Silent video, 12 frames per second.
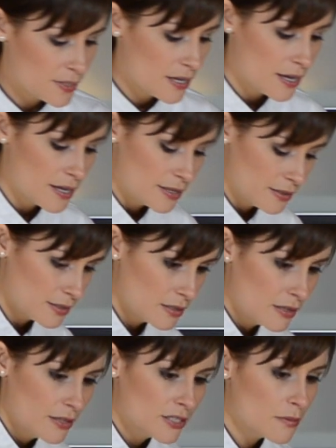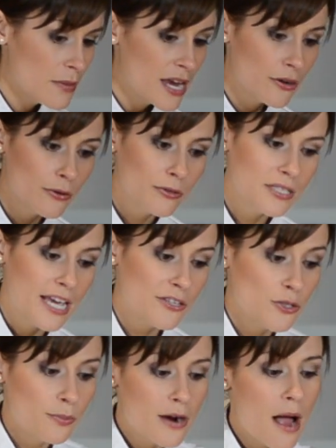because tomatoes,
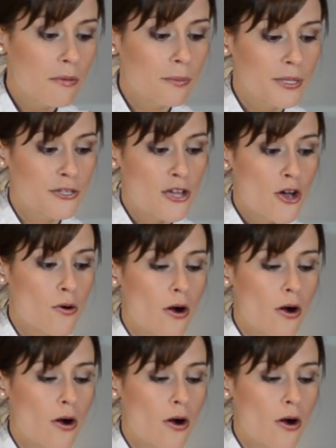as you probably know,